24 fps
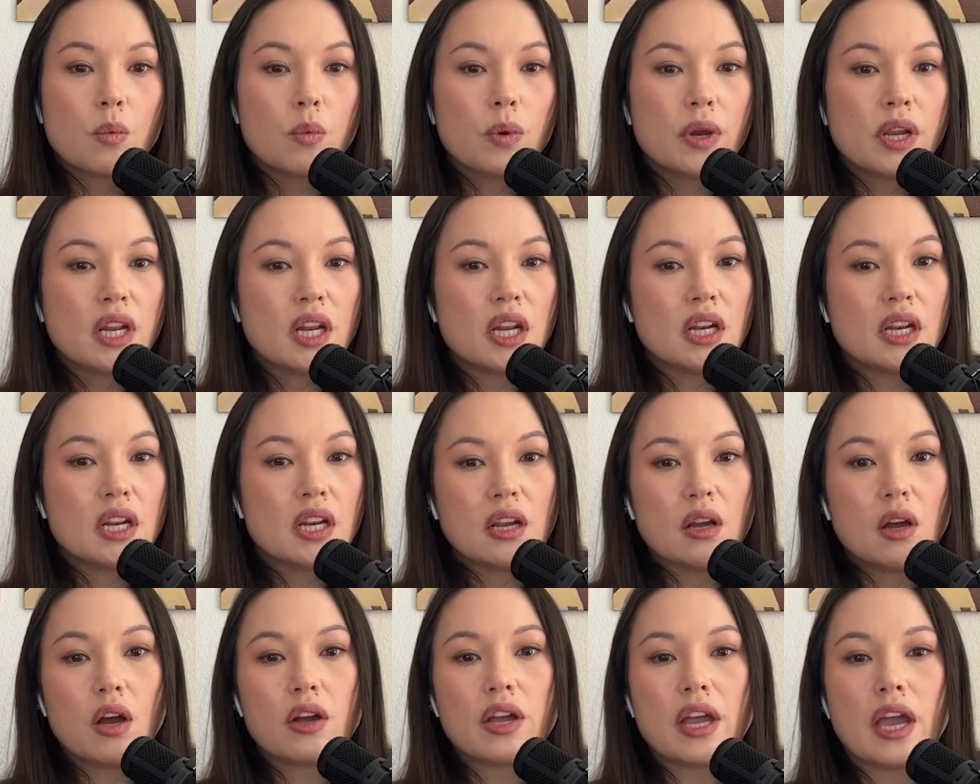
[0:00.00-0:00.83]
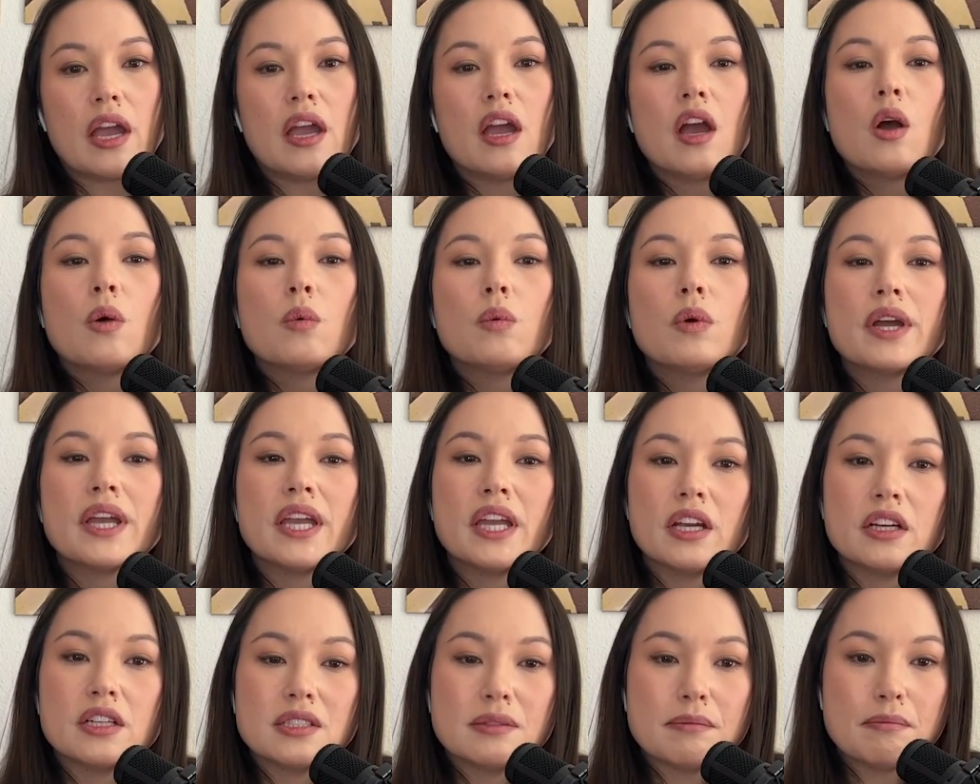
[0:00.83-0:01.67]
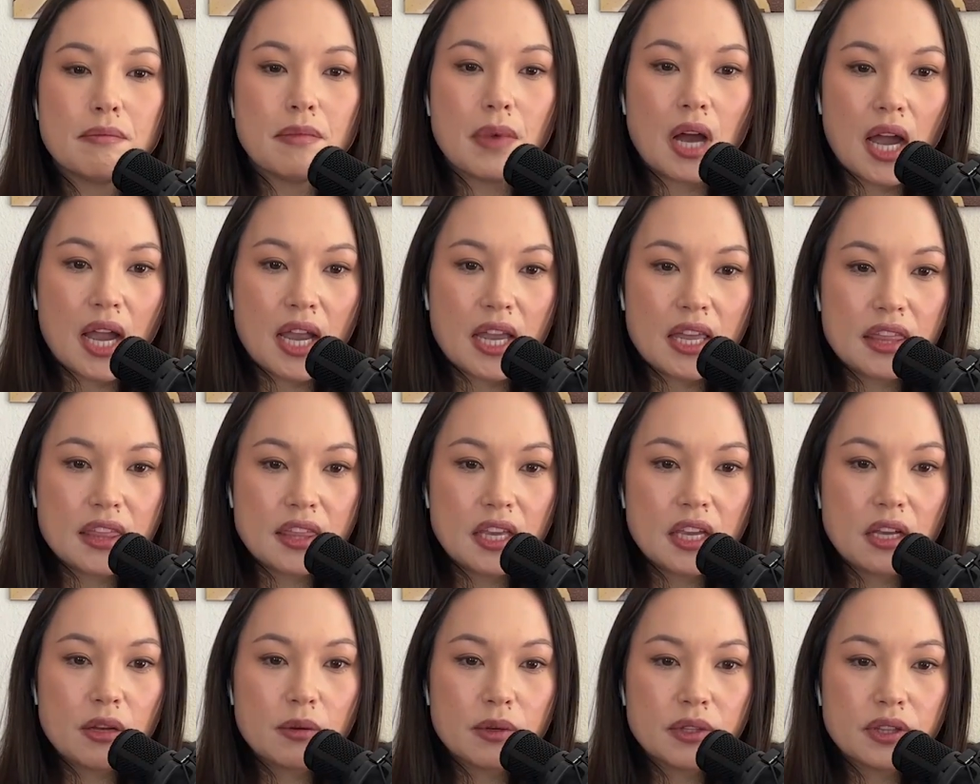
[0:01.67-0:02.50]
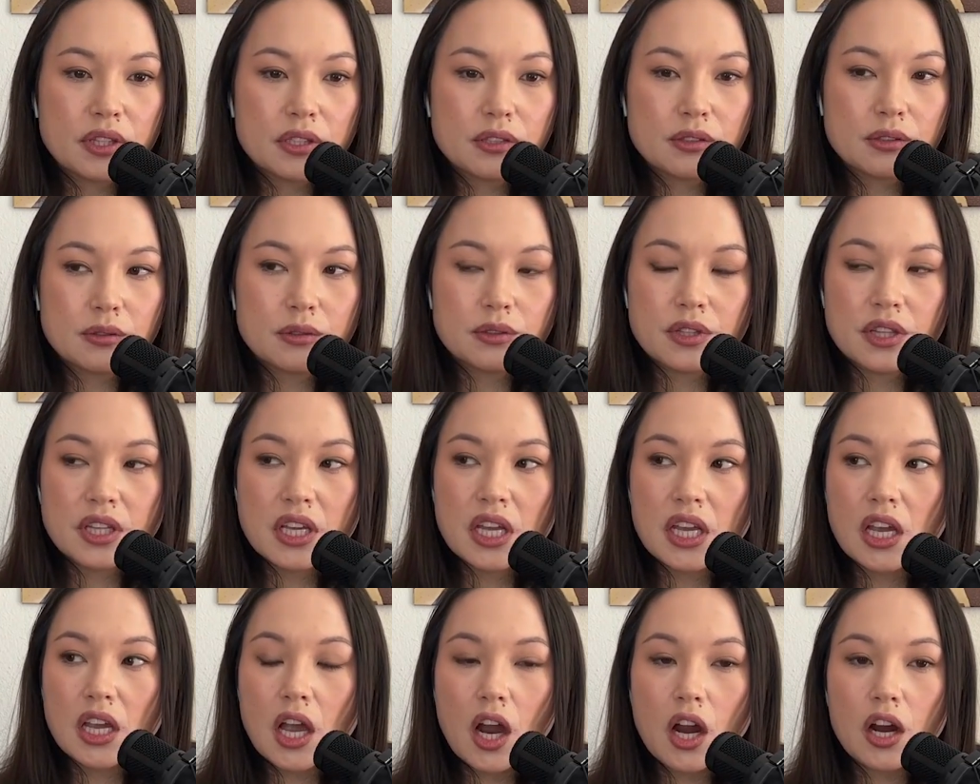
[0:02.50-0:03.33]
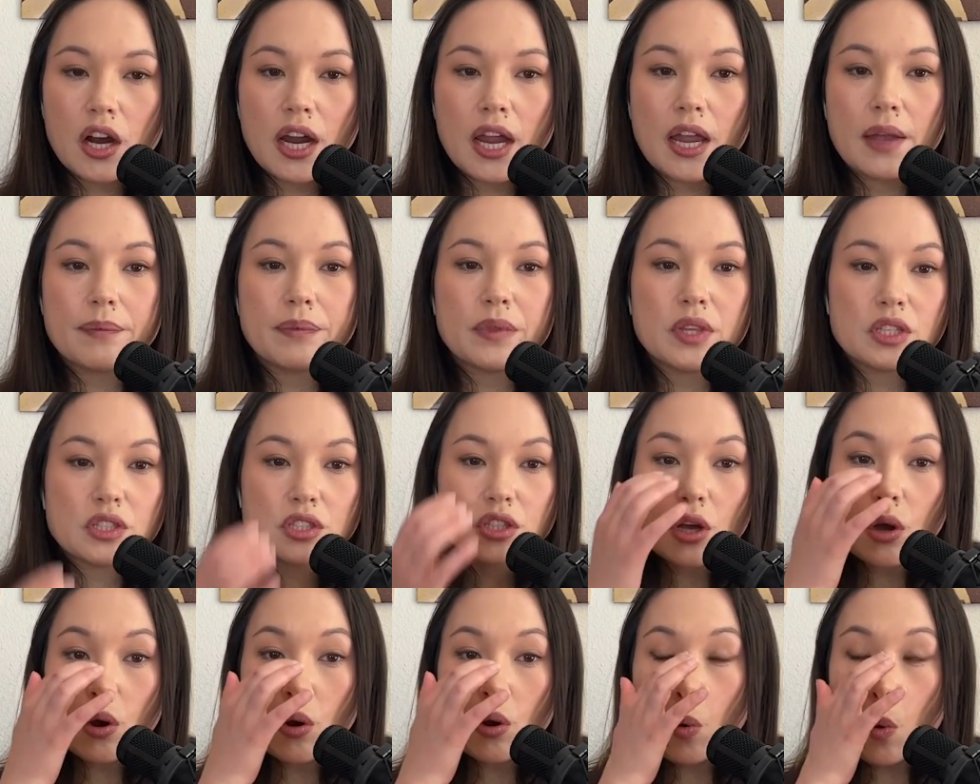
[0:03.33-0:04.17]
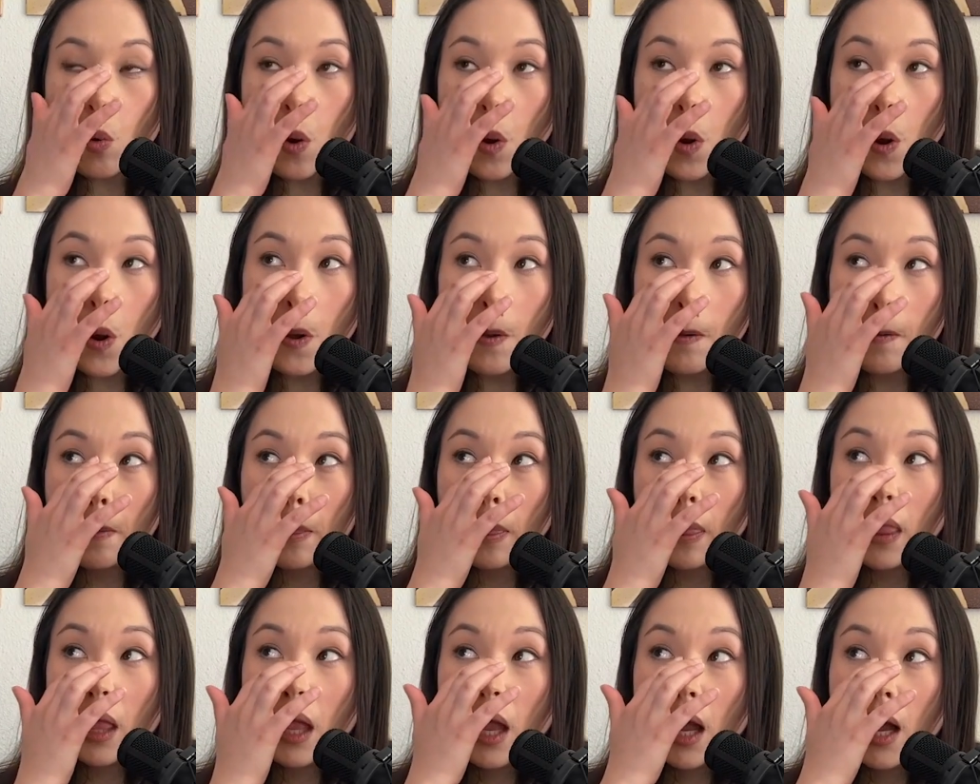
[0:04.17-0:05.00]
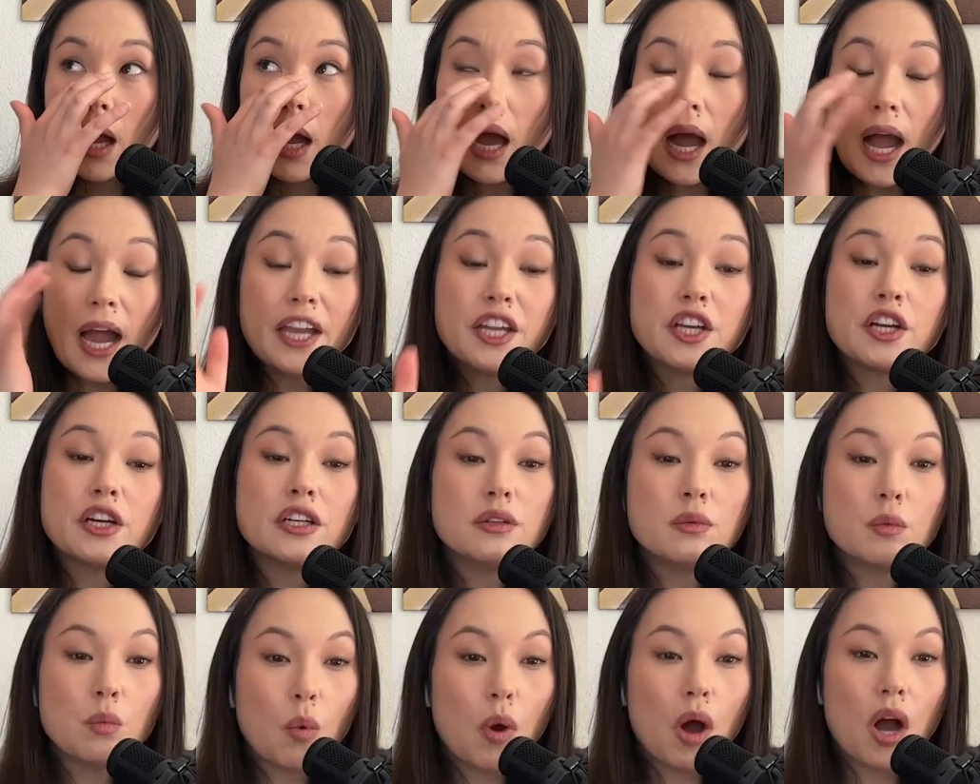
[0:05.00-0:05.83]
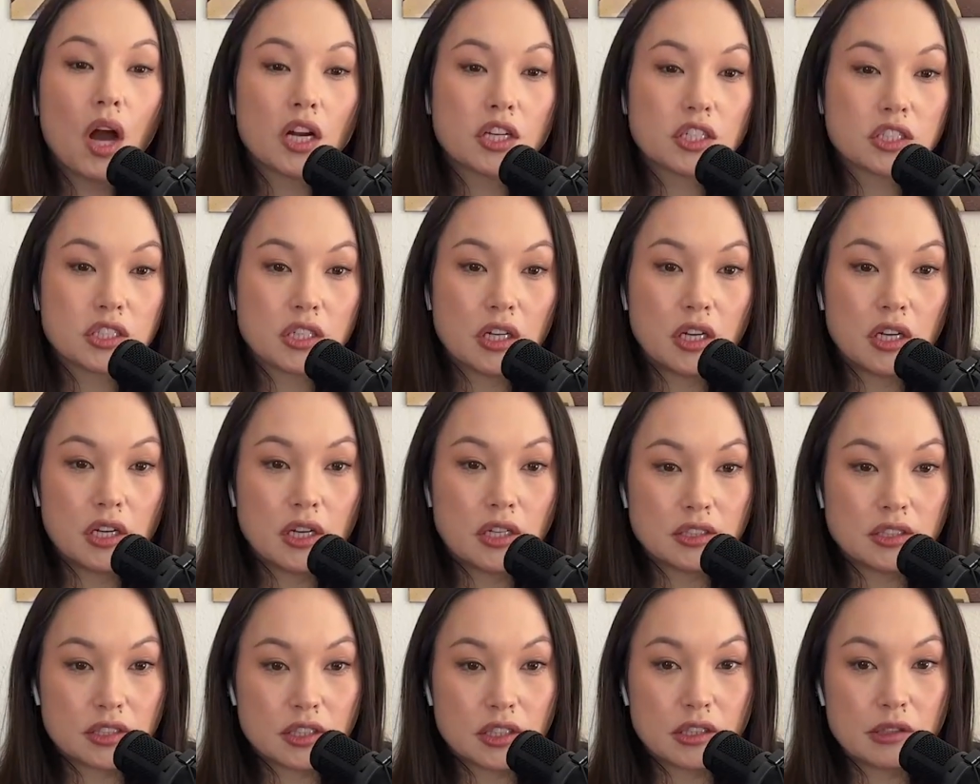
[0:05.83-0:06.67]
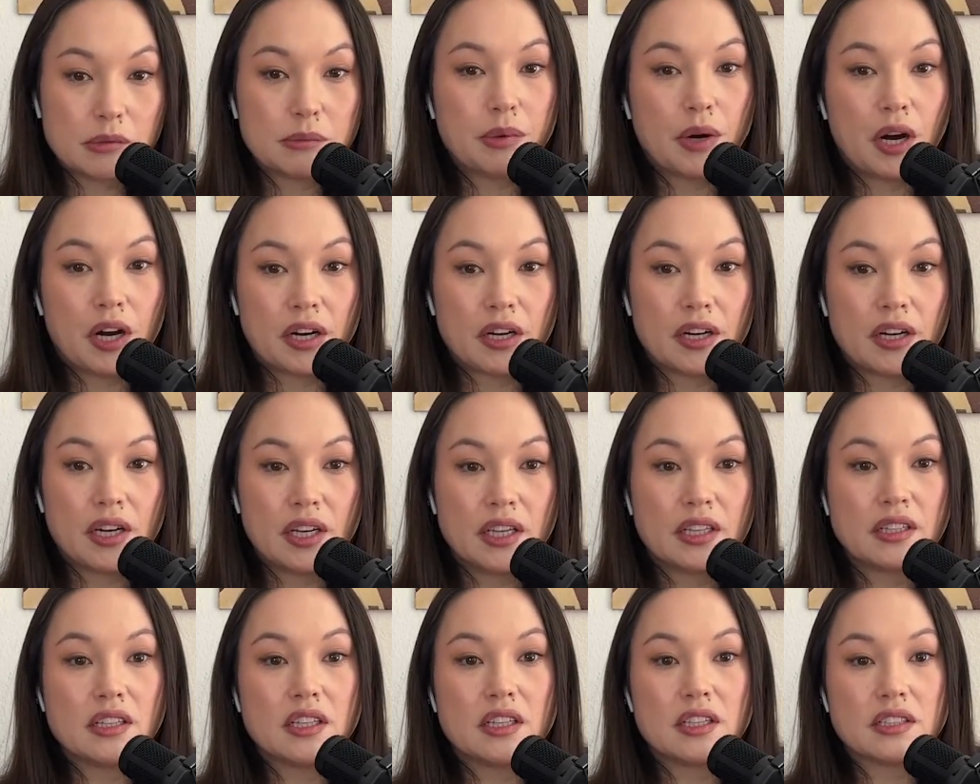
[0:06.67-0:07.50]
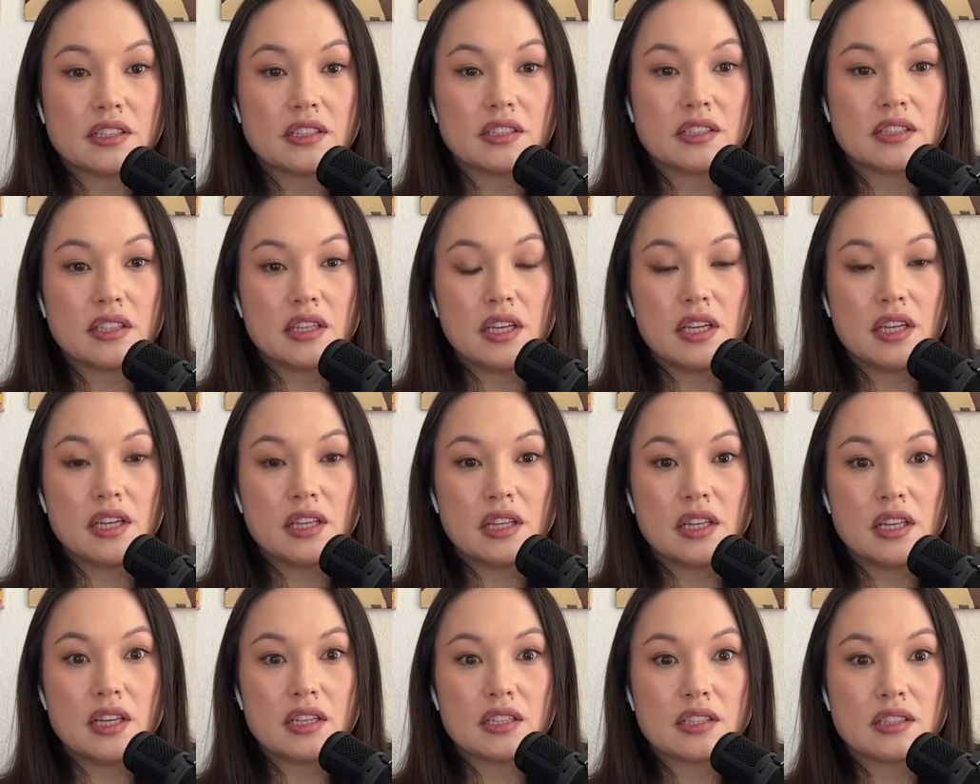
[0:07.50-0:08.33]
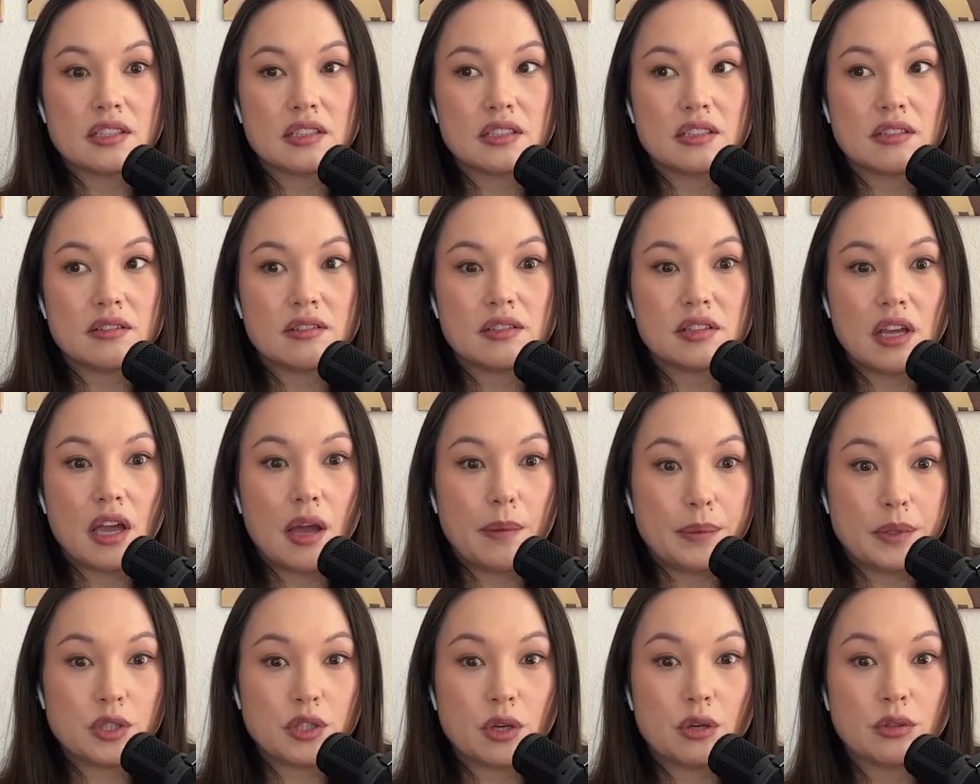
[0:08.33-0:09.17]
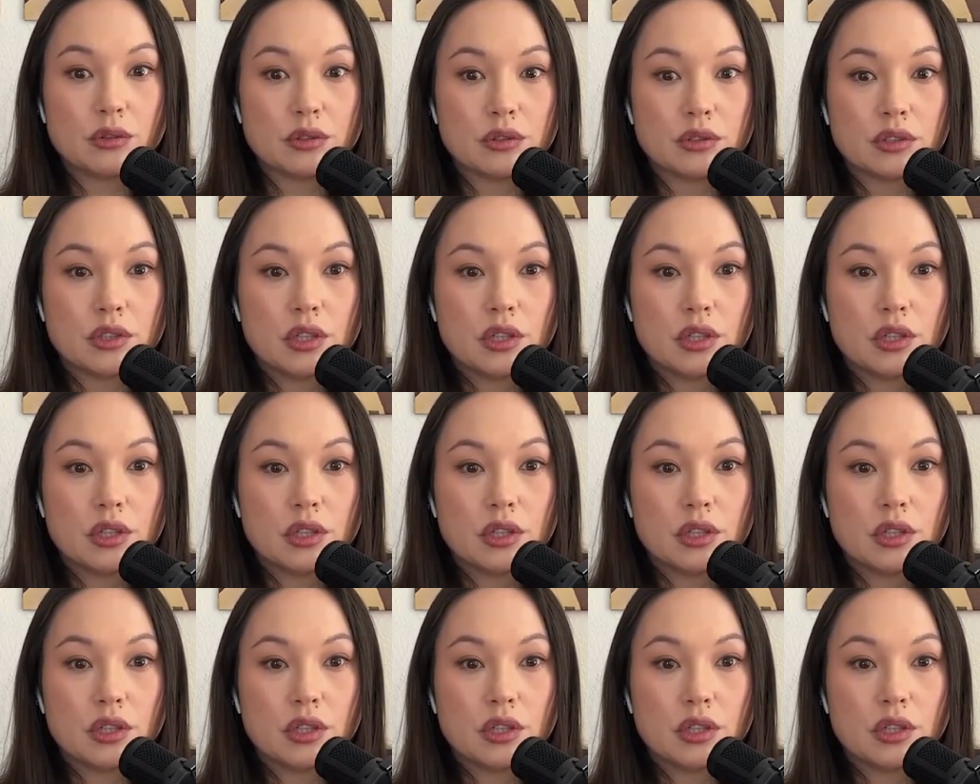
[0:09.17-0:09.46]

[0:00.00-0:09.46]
We didn't. Okay. Well, here's my thing with this whole thing. All right, so I couldn't watch a certain part in this in this Which part? episode.